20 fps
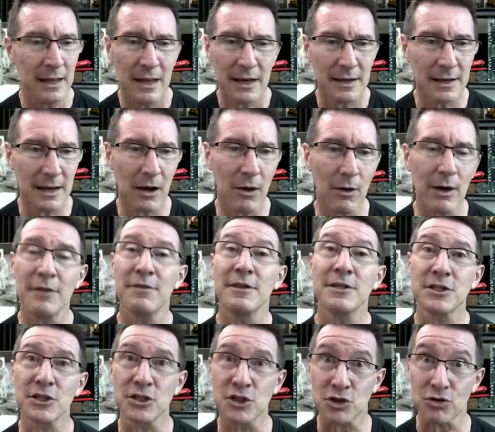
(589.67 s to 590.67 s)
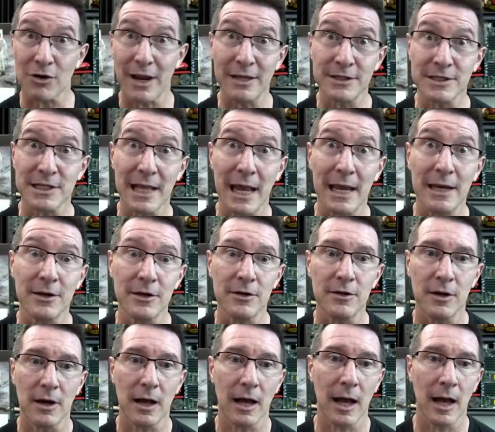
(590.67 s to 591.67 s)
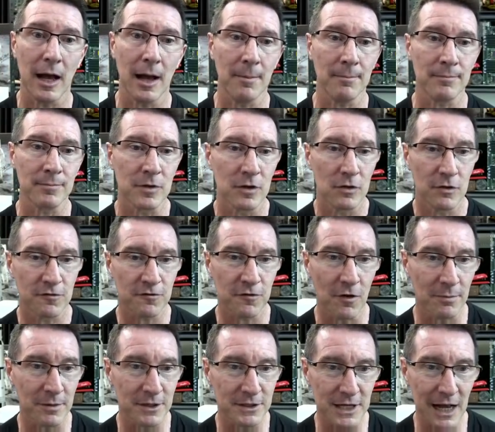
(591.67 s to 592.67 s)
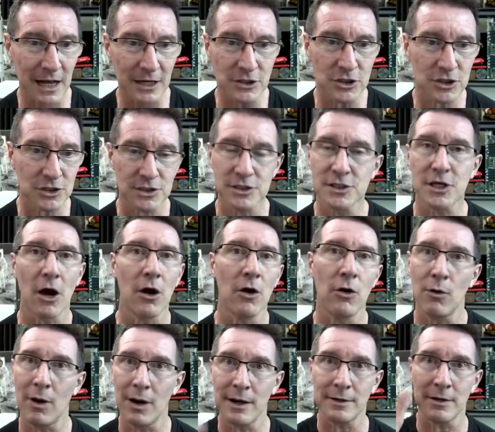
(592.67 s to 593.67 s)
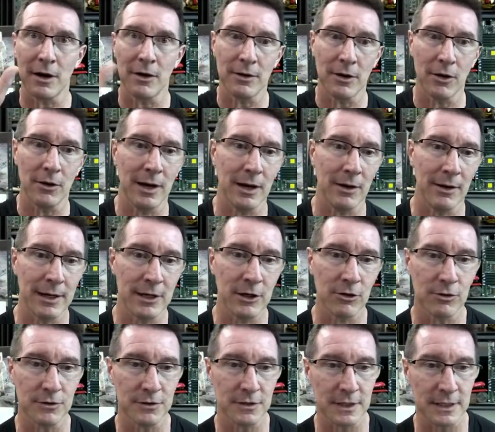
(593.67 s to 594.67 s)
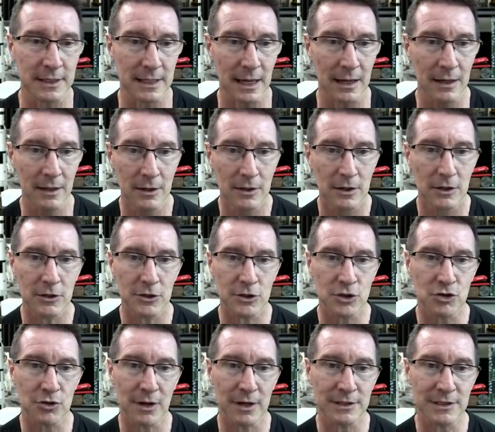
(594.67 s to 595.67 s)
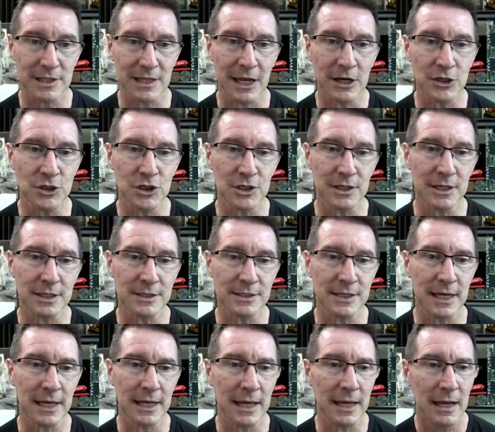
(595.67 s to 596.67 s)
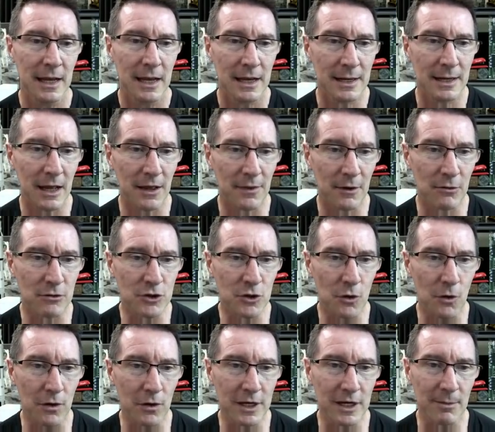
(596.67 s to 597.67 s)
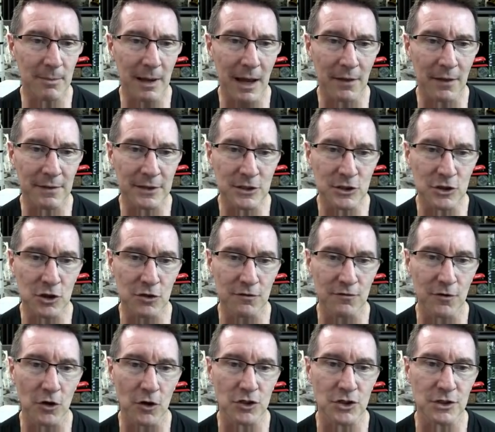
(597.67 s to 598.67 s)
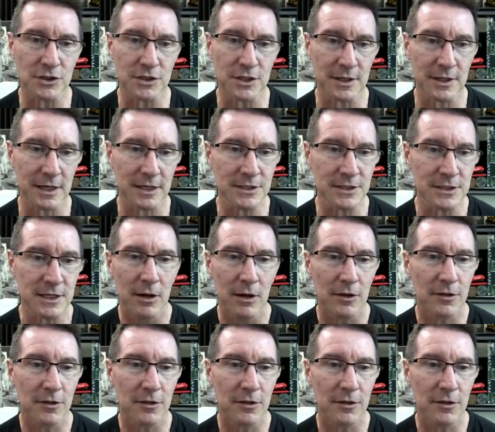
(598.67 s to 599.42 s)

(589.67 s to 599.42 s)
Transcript: Now, this is translated from the Dutch, so I don't know how accurate the translation is here. Now, they were talking about, there's two versions of this.